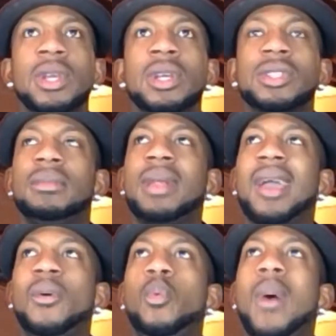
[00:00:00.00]
So I'm
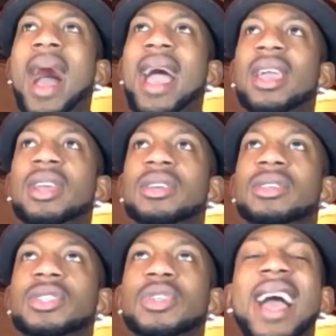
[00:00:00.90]
like, why
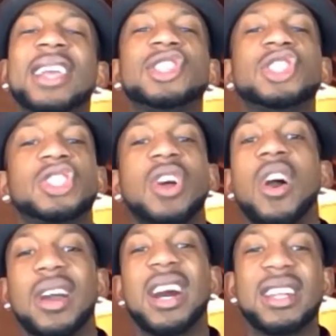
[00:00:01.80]
should I
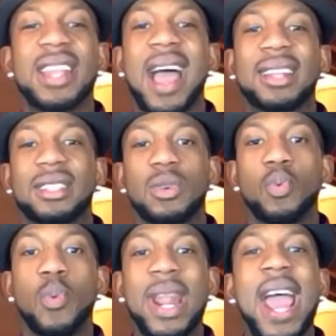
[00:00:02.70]
stuck on that
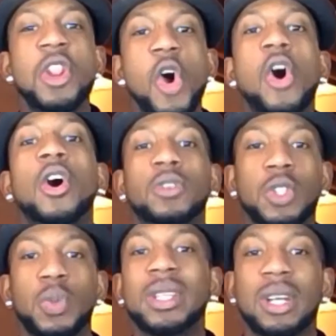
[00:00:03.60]
when I know how to
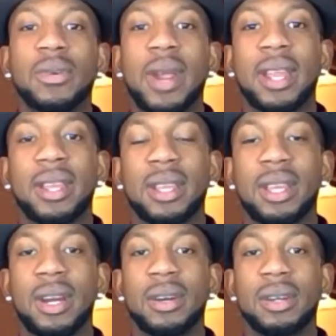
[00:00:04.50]
do it already, you
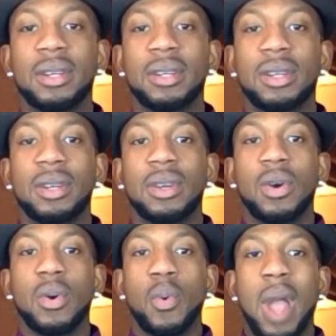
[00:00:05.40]
know?
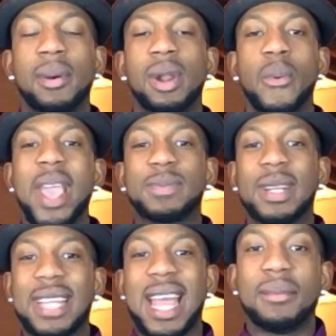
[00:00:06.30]
Why I want to waste my
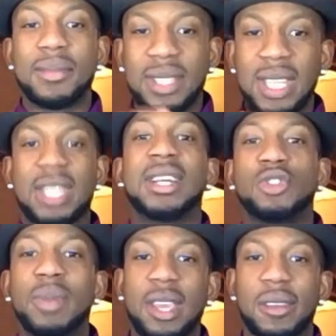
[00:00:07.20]
time sitting on
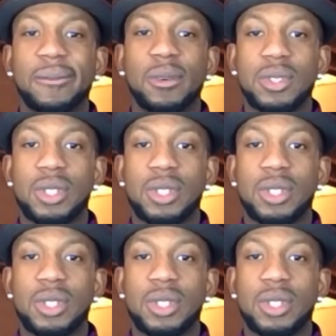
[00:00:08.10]
Jamaican food?